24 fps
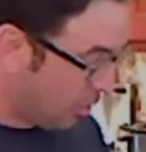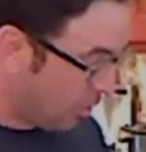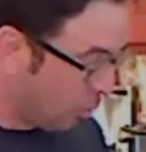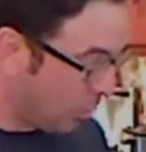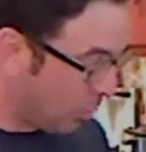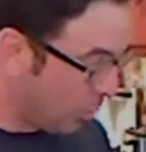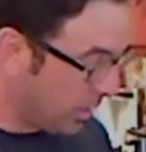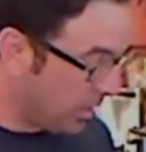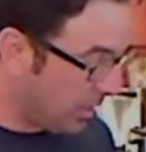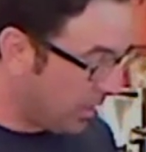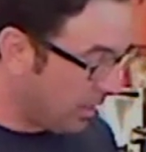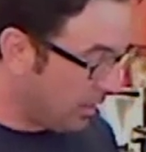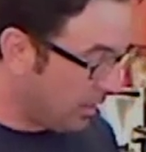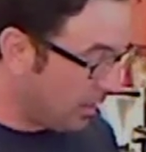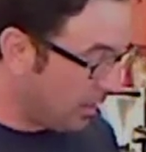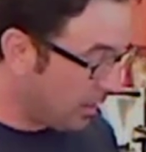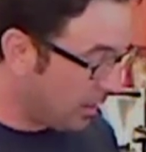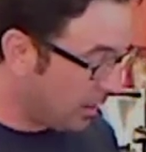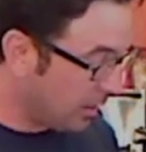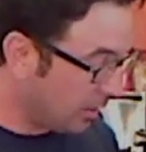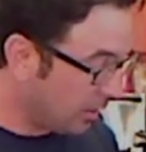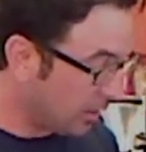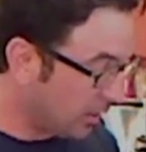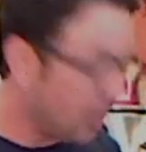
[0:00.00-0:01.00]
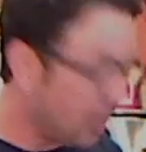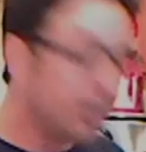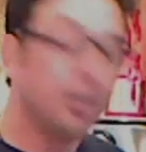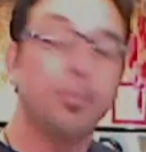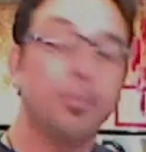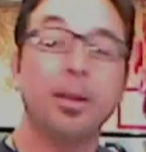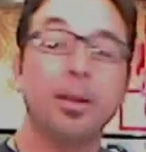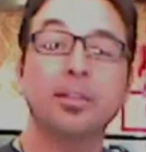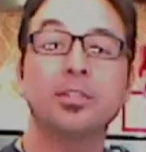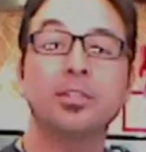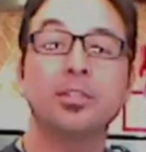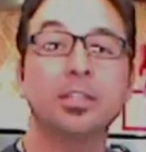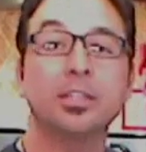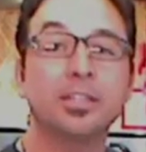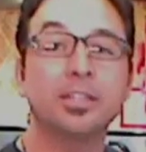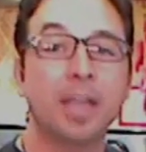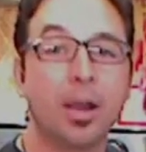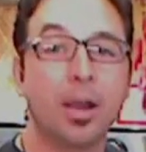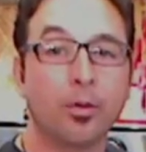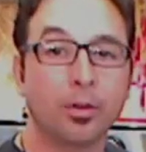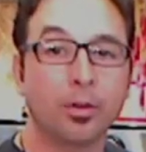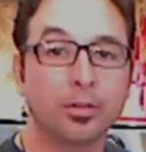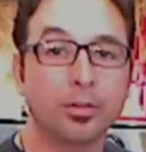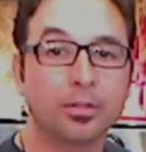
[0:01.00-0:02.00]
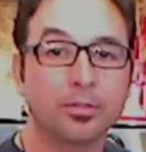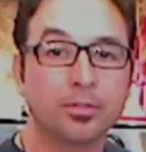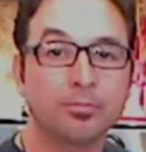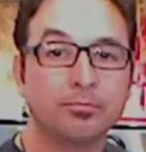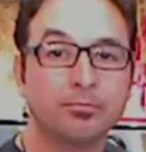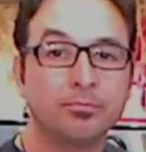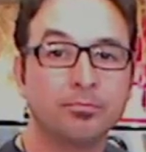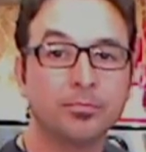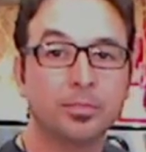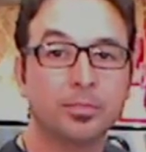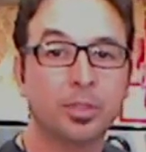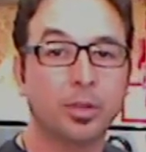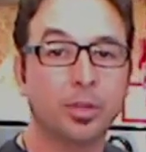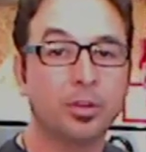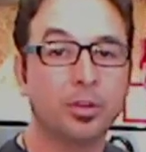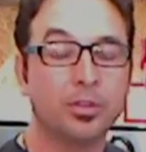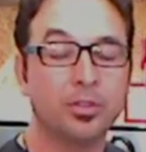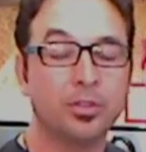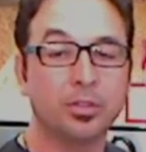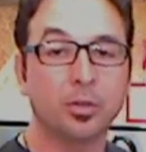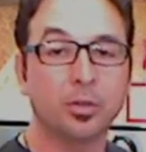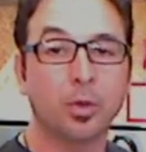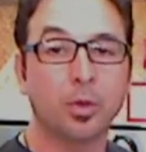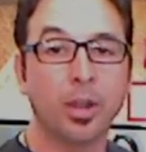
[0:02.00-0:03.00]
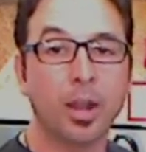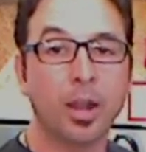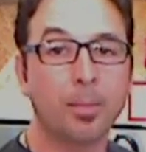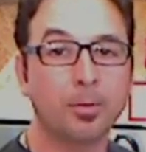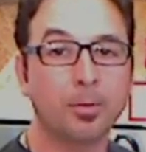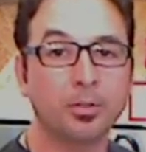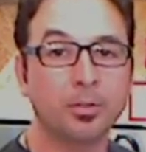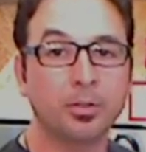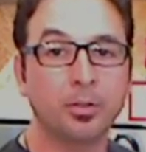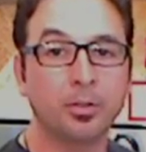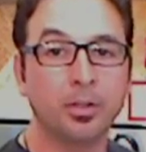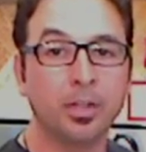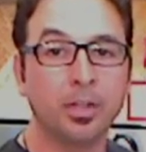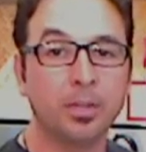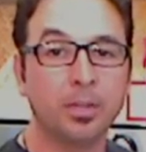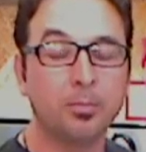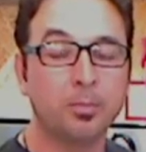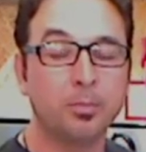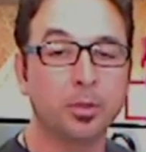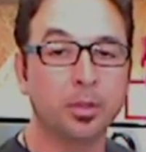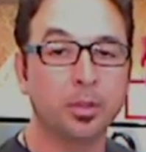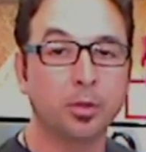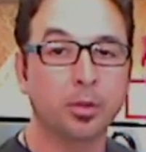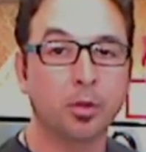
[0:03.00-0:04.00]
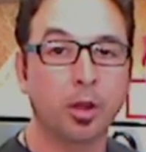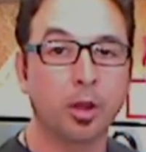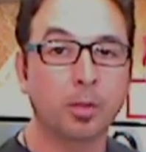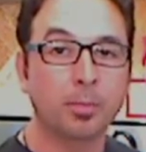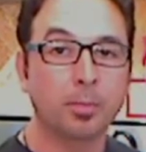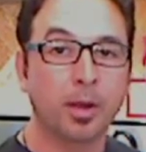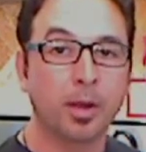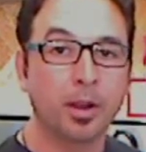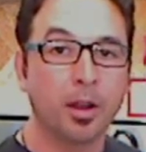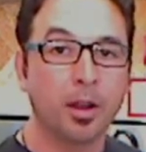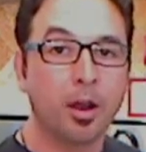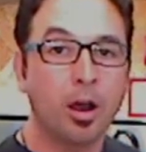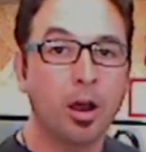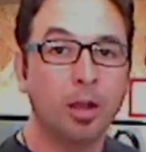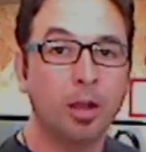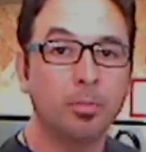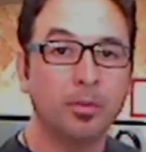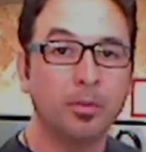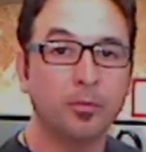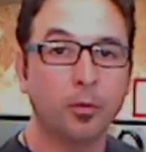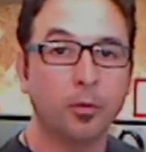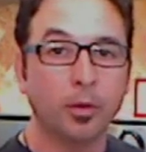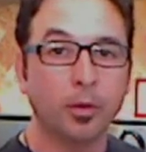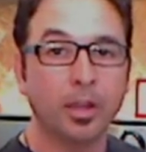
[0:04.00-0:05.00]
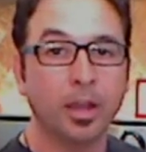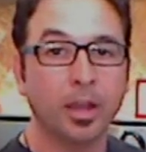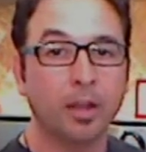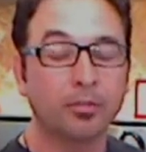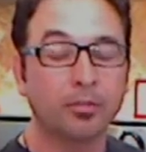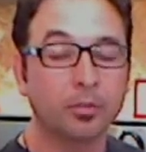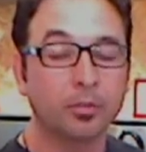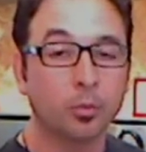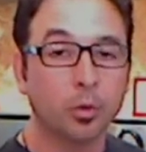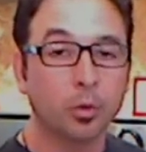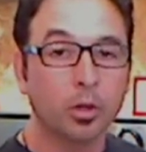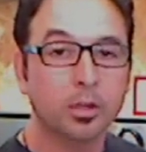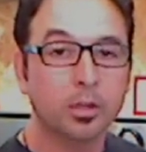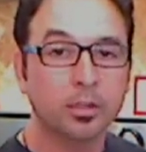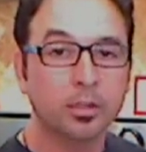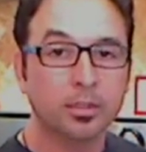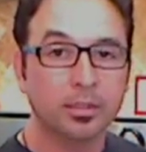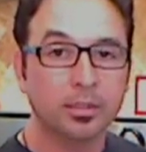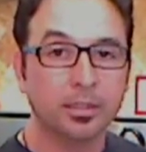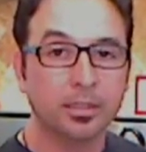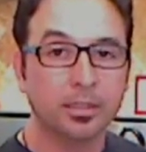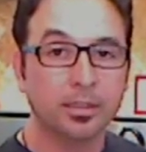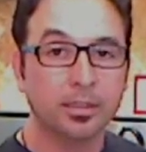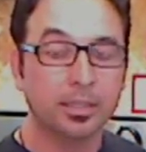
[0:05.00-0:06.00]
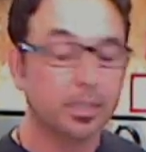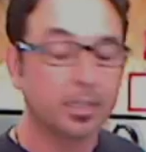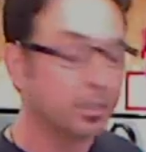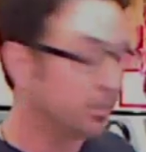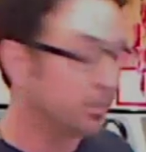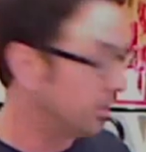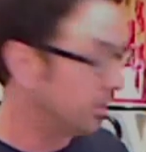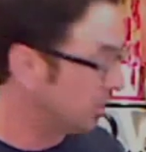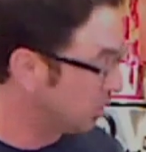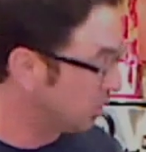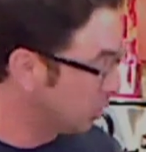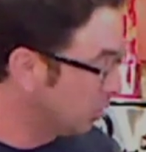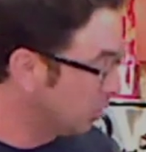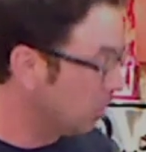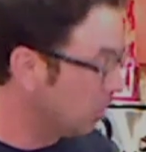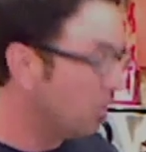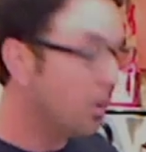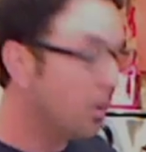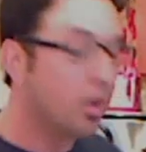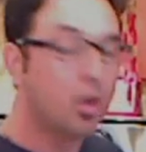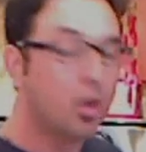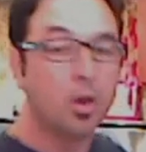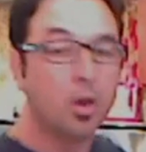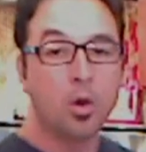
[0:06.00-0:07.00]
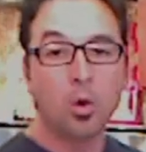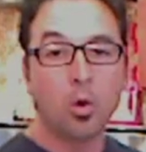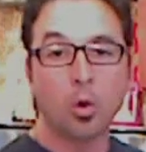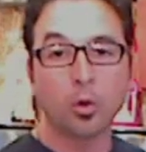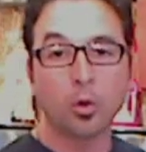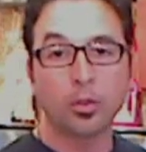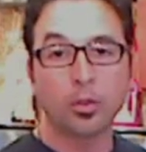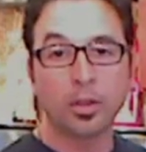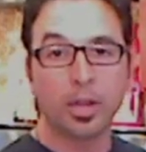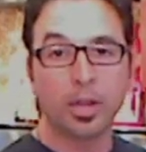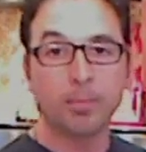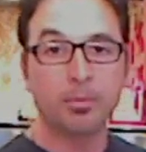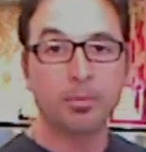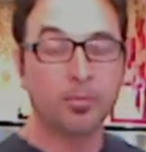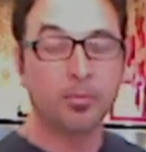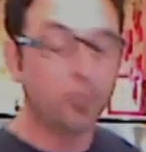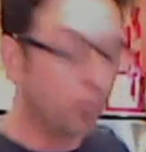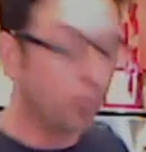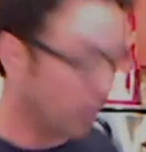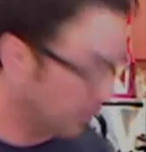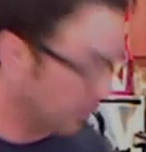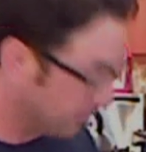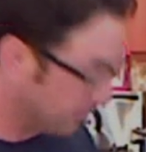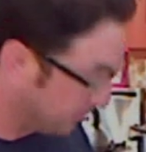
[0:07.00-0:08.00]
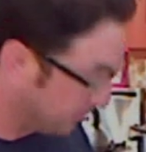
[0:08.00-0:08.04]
We are going to need about 6 hours. So this is a great opportunity to put the crock pot on before you have to work and get the kids to school, or the night before.